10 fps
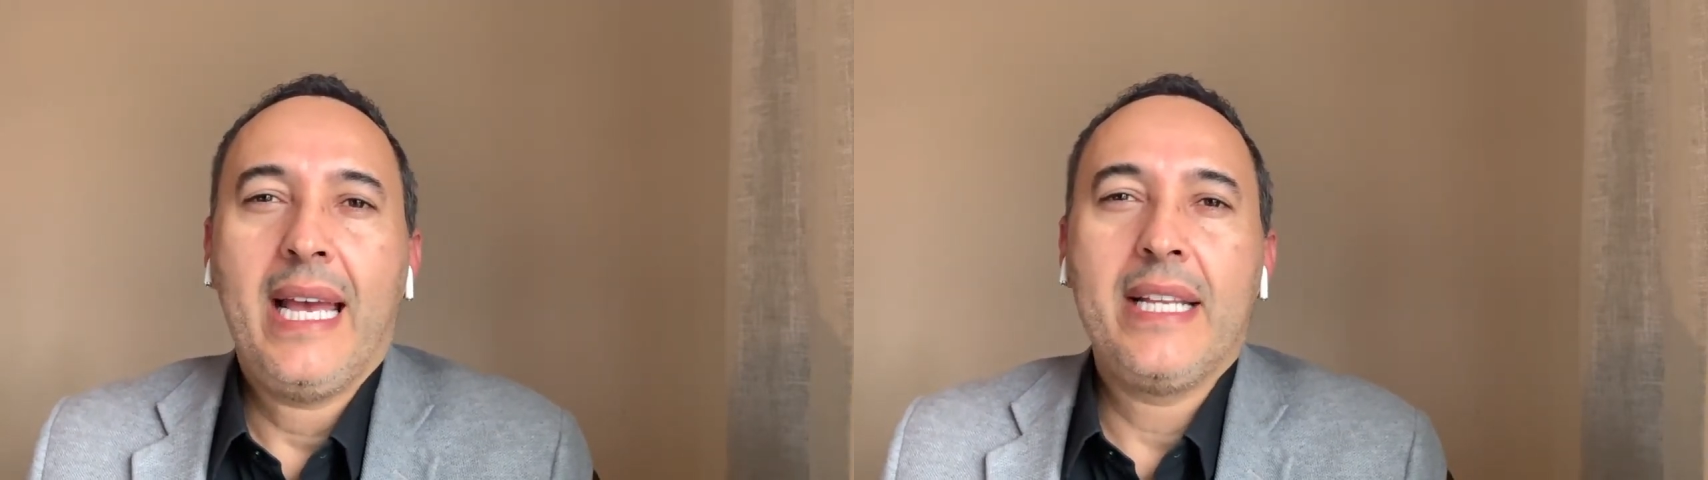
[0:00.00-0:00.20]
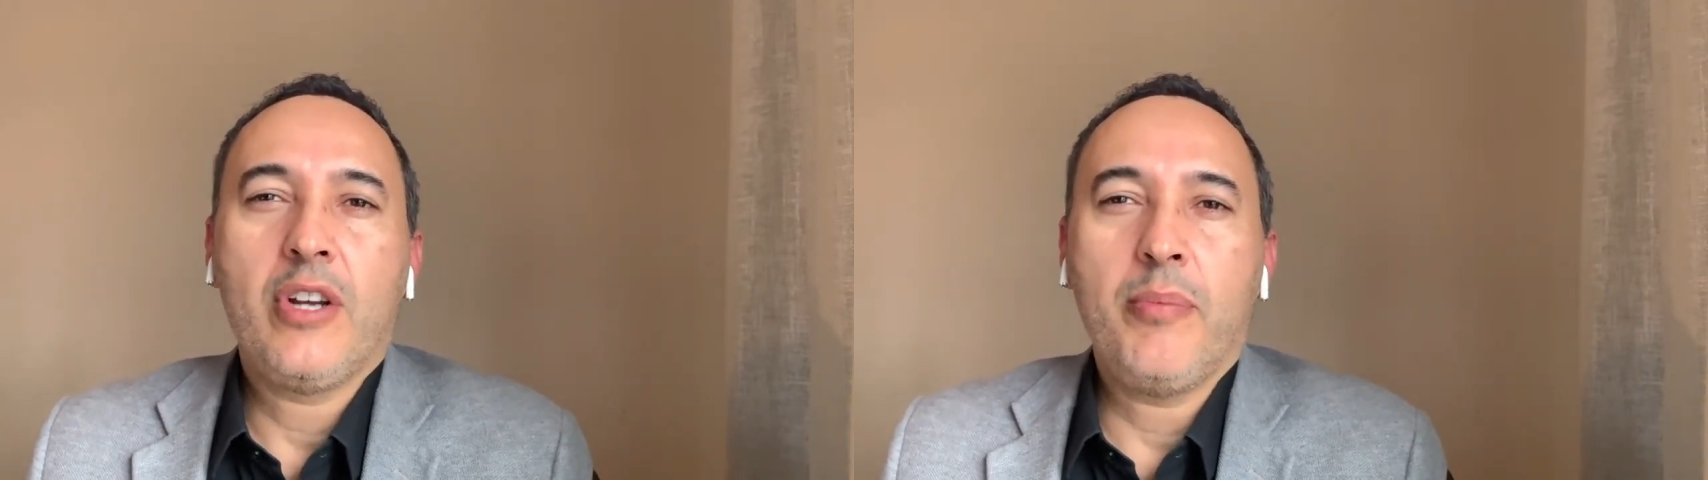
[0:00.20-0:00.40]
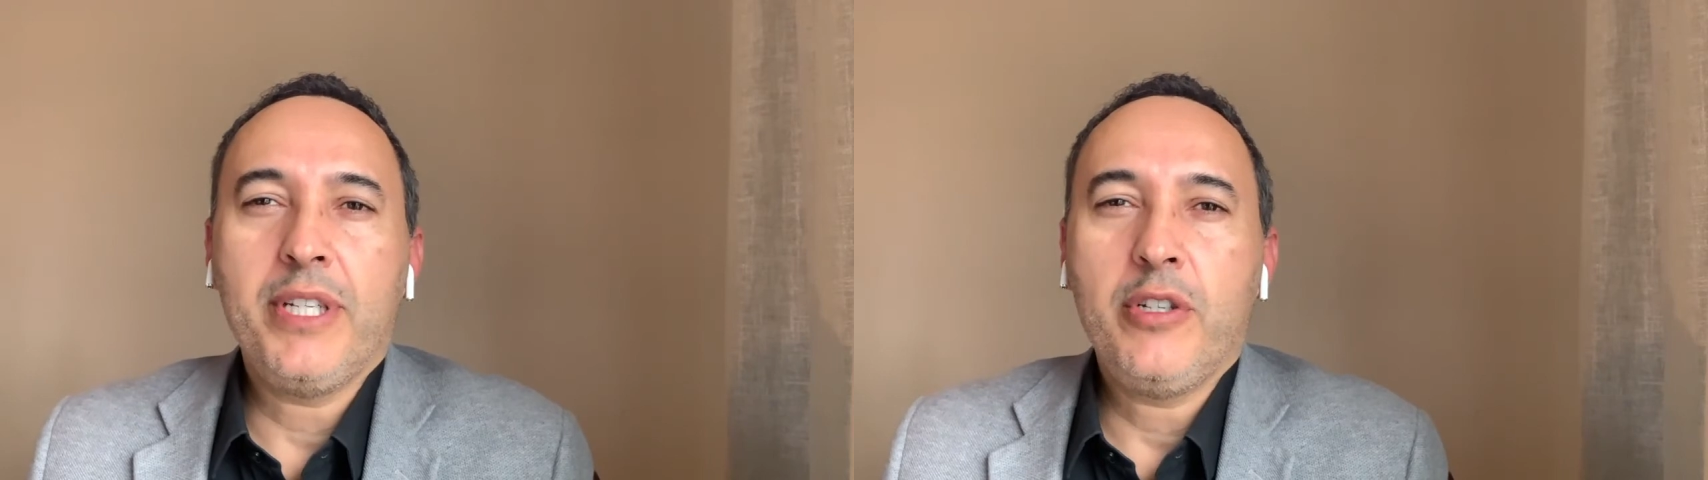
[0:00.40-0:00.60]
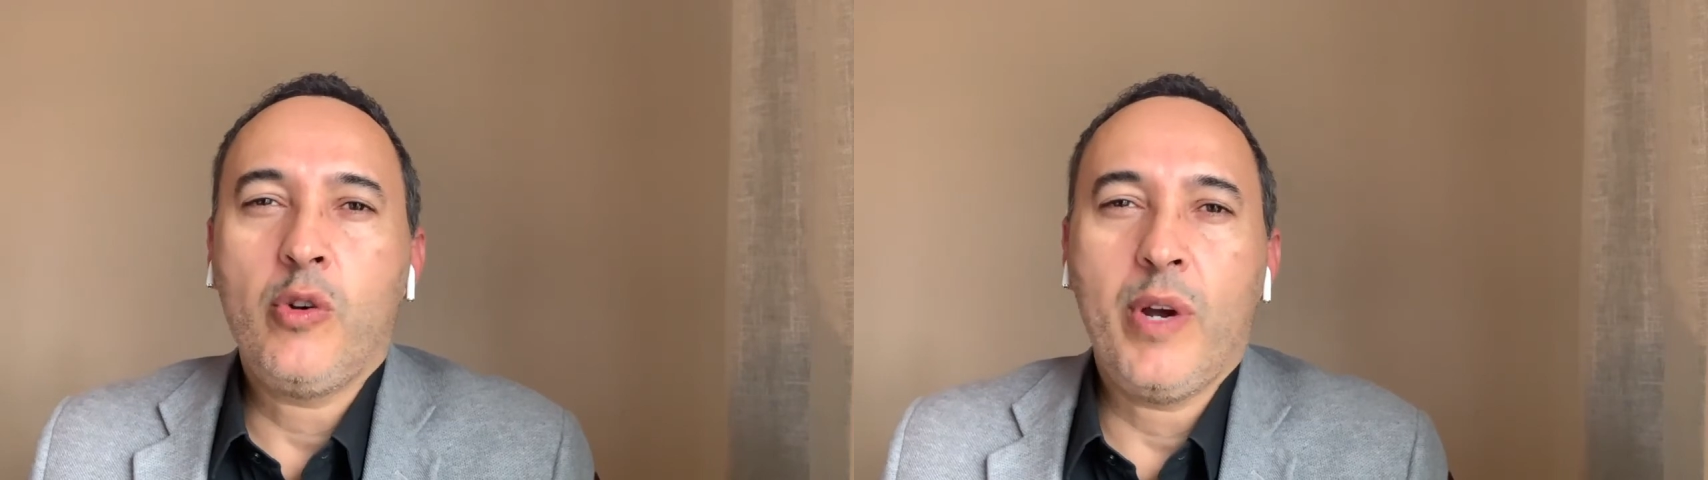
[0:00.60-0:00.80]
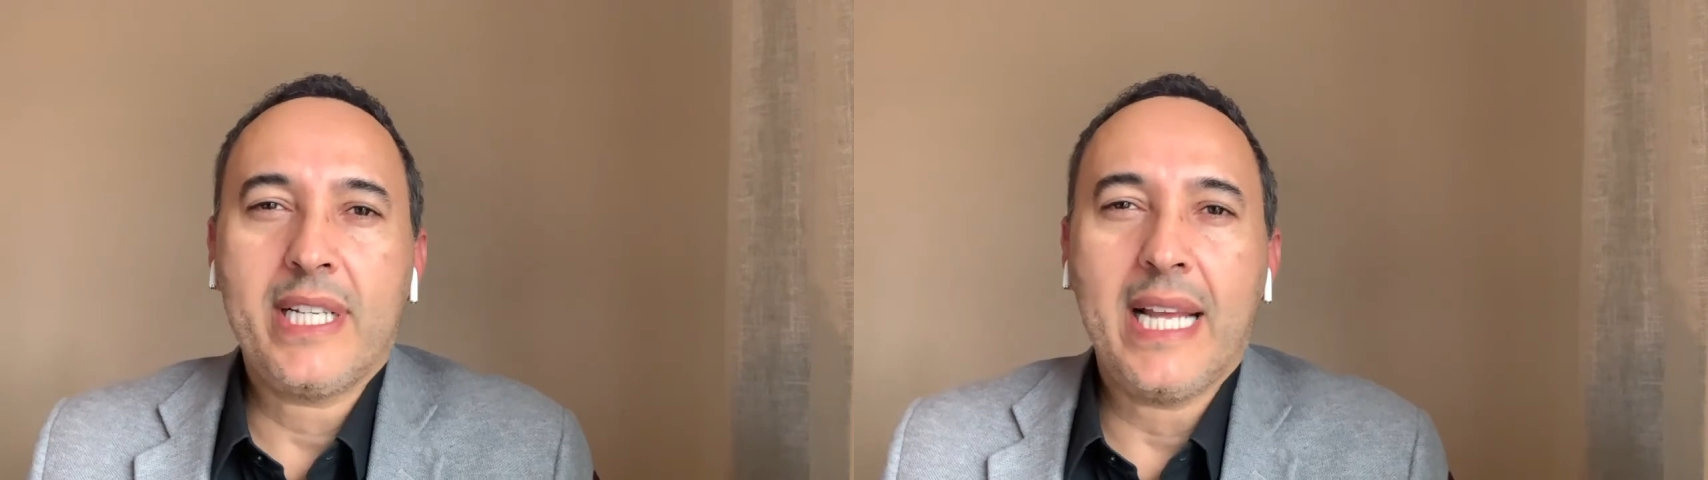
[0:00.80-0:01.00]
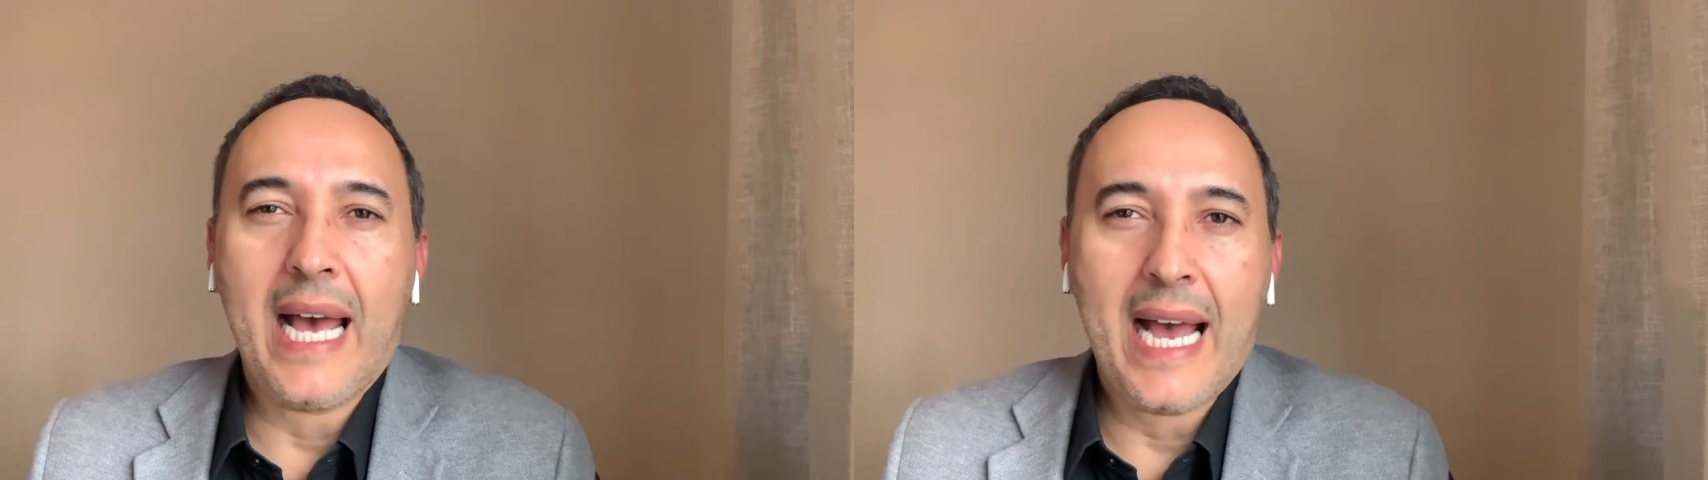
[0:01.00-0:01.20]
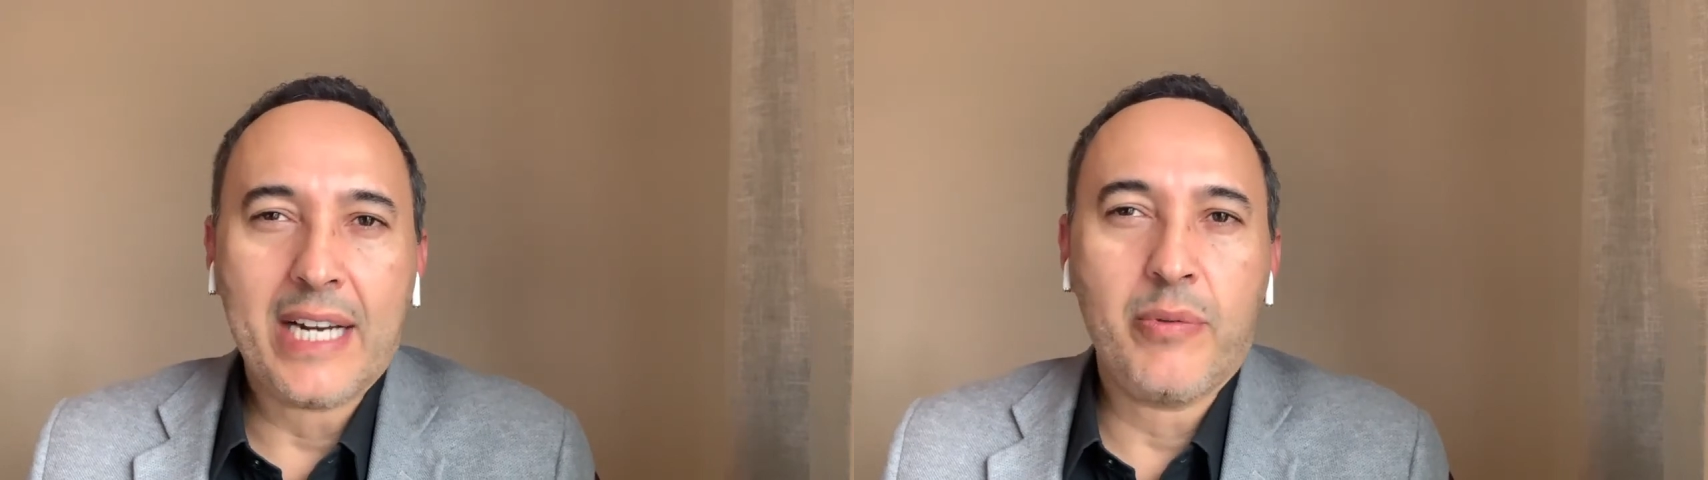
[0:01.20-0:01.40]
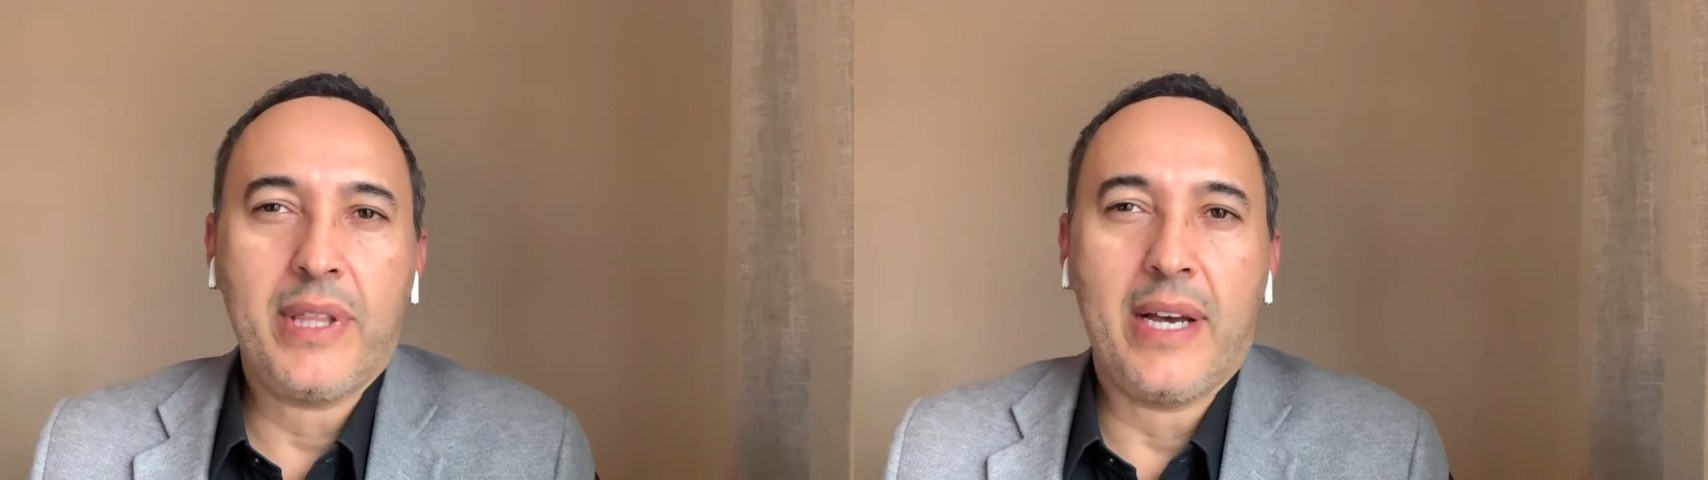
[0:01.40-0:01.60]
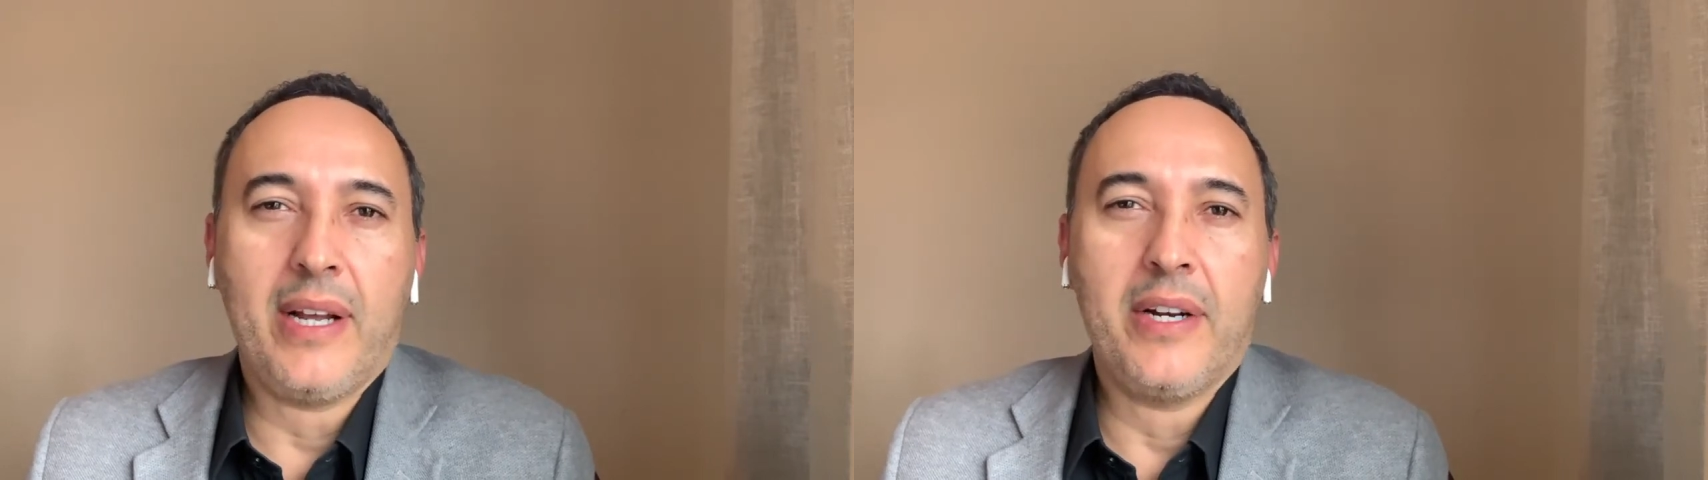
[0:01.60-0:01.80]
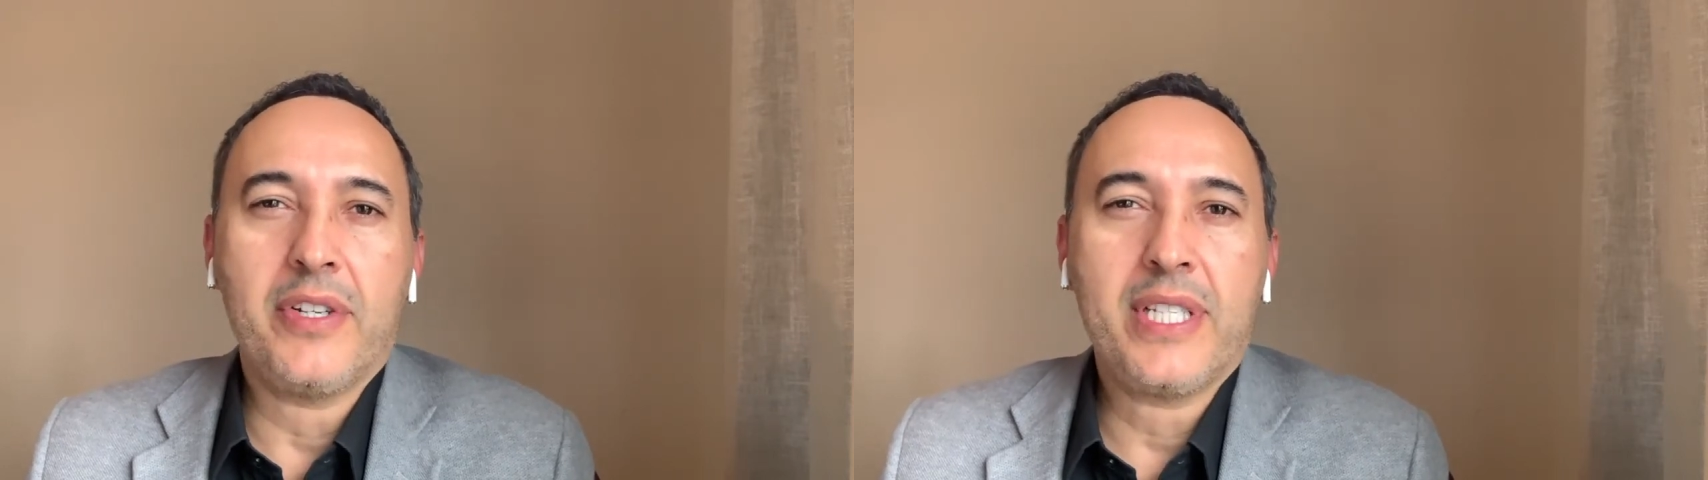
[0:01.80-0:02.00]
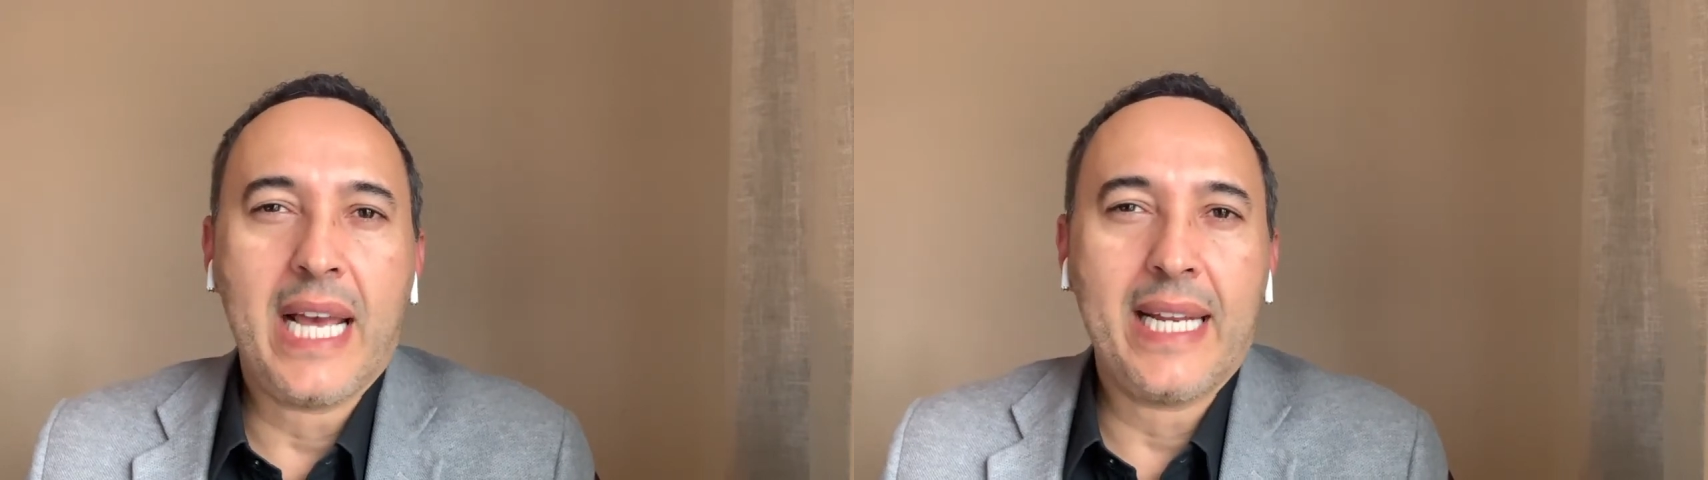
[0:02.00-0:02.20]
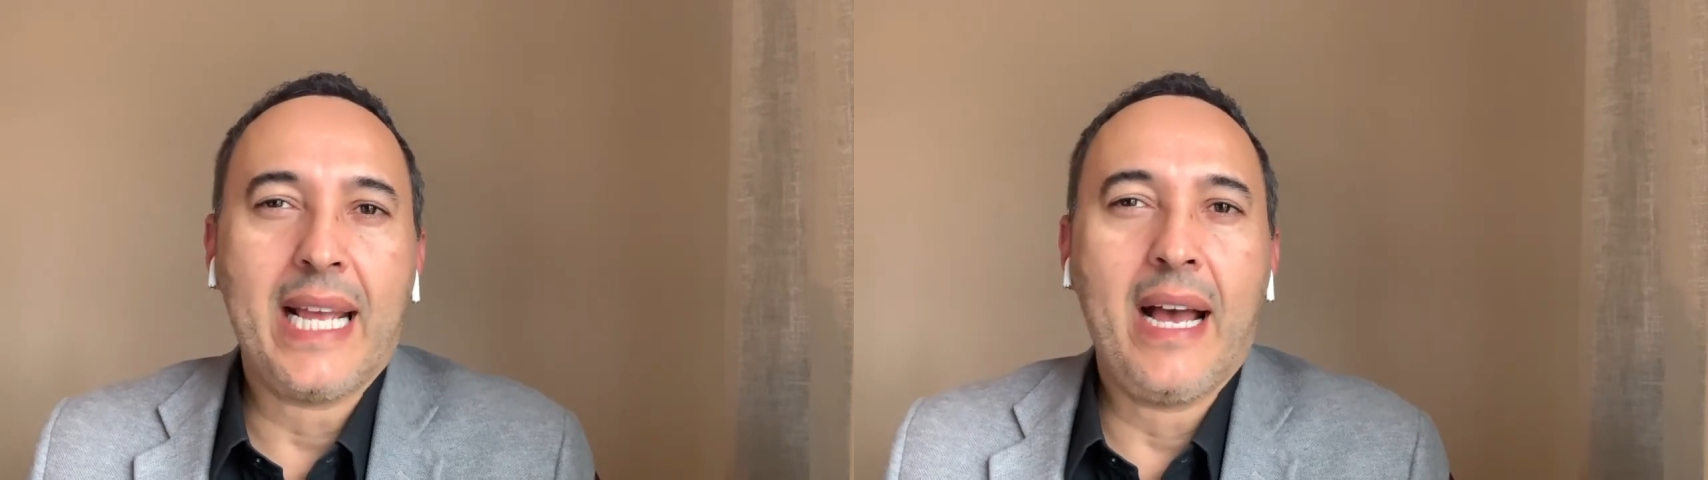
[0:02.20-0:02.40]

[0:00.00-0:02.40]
and don't be too quick to act without understanding